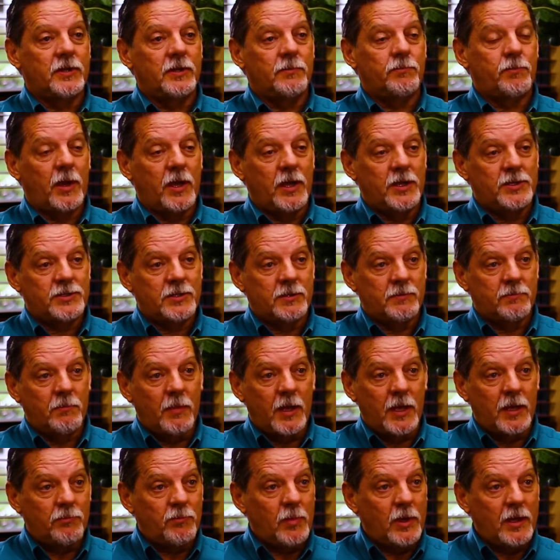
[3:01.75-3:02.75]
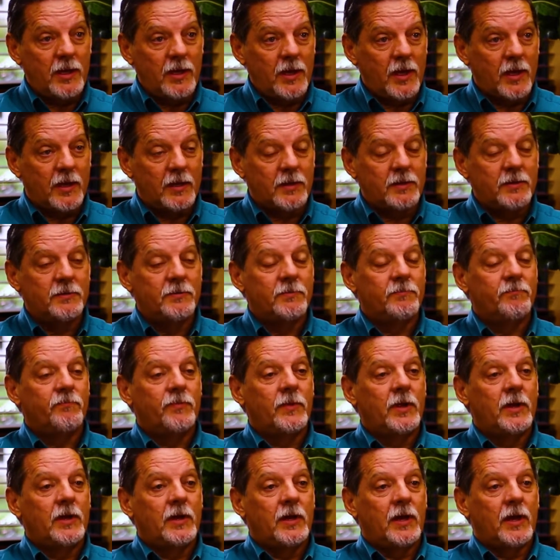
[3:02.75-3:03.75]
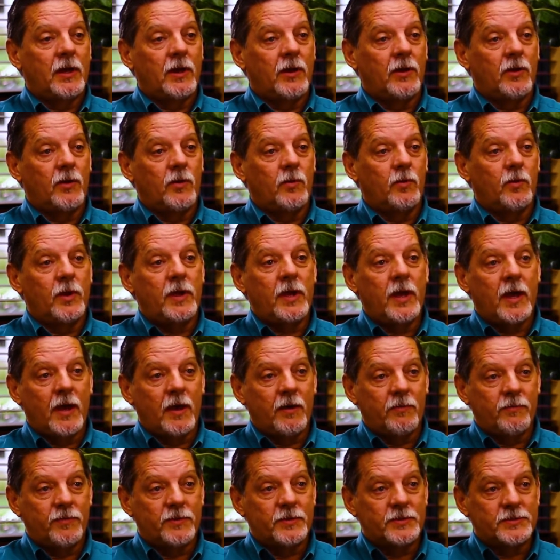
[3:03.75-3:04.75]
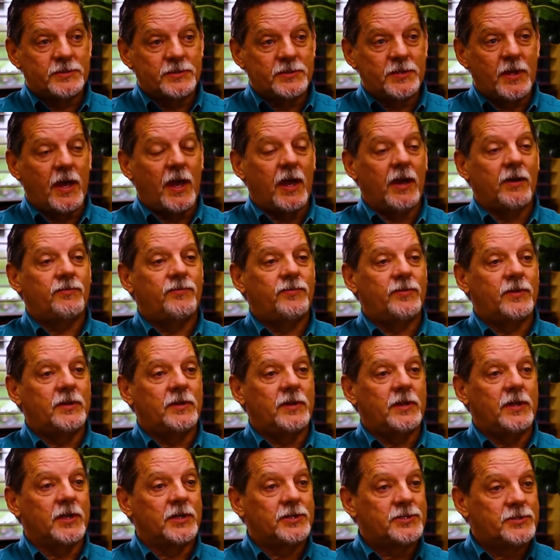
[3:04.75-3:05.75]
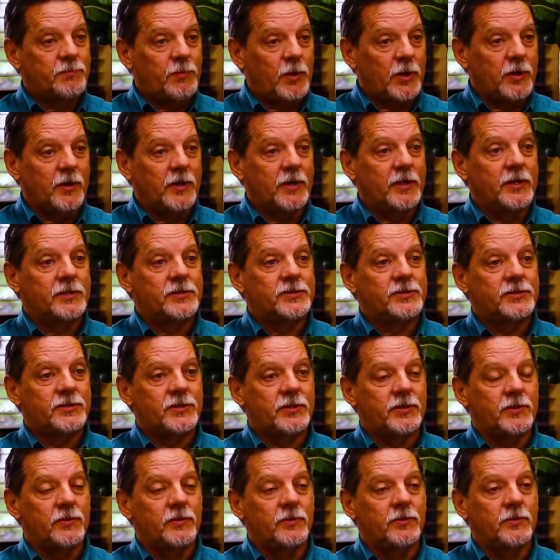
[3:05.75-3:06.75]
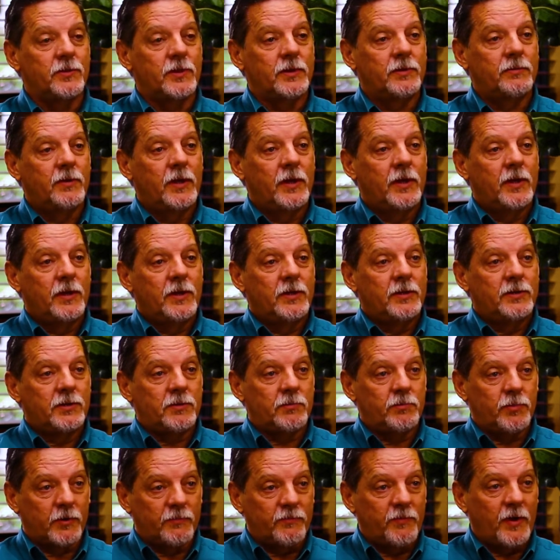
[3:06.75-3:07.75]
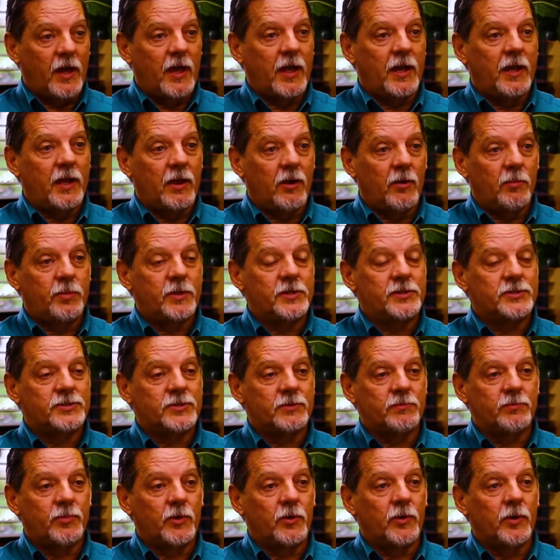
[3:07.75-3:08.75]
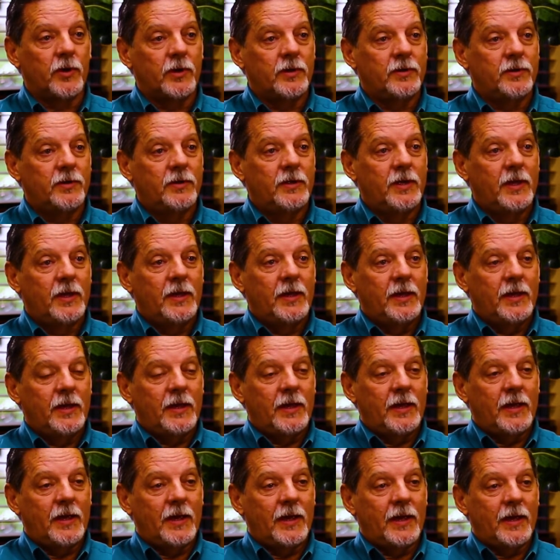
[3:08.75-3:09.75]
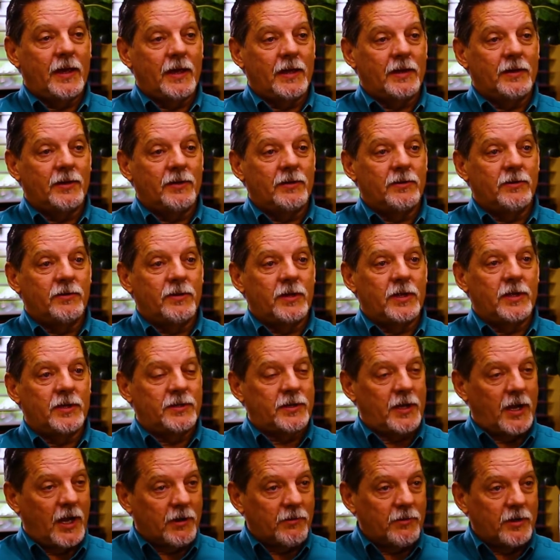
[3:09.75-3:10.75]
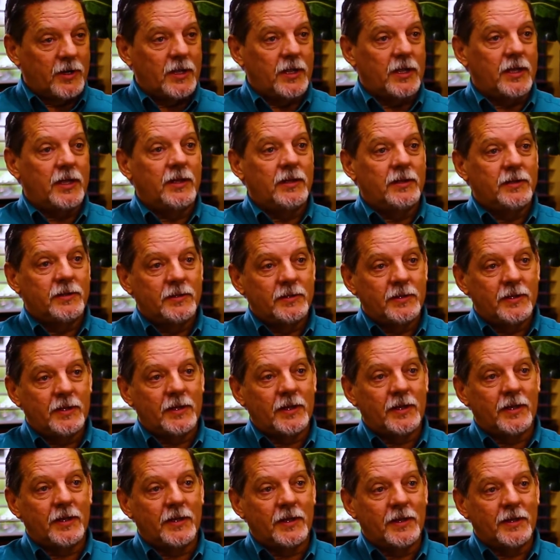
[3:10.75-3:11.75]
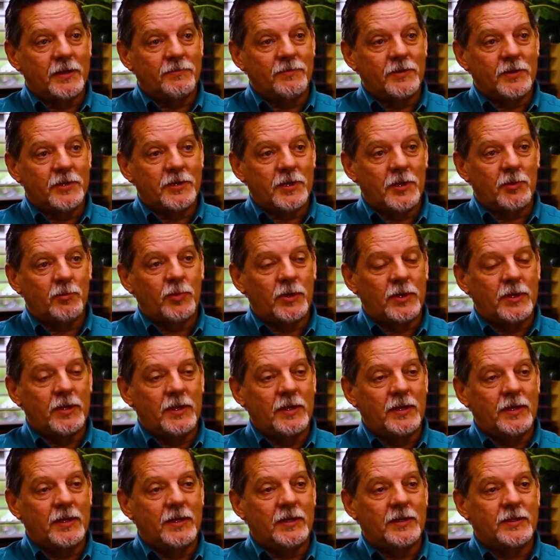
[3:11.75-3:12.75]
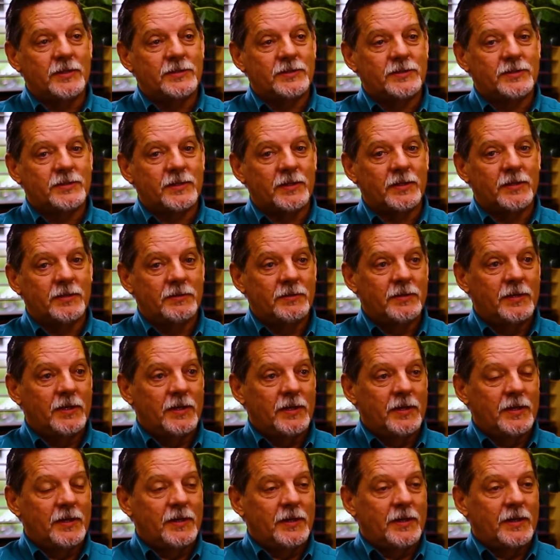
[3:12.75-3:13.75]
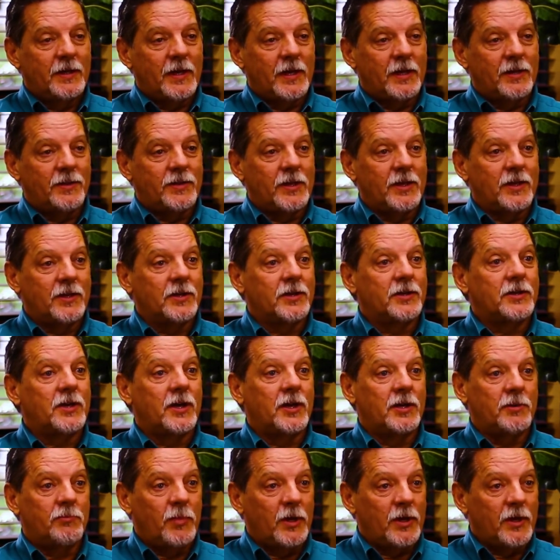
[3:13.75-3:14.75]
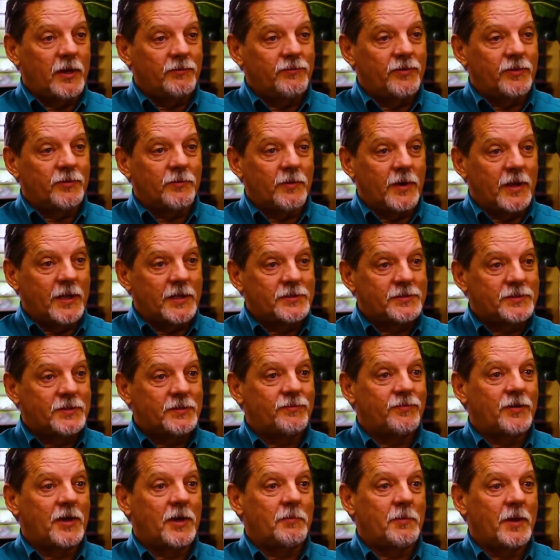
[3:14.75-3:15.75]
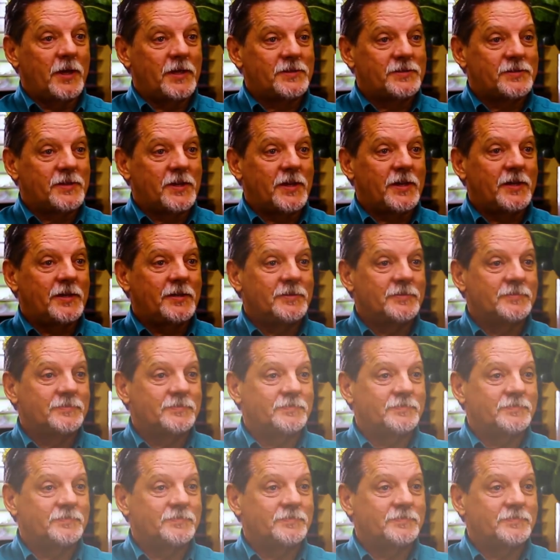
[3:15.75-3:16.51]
the patient may be in, we have the staff and the experience to provide help and support. And the integrity of the company is, I think, a cut above the rest, if I may say.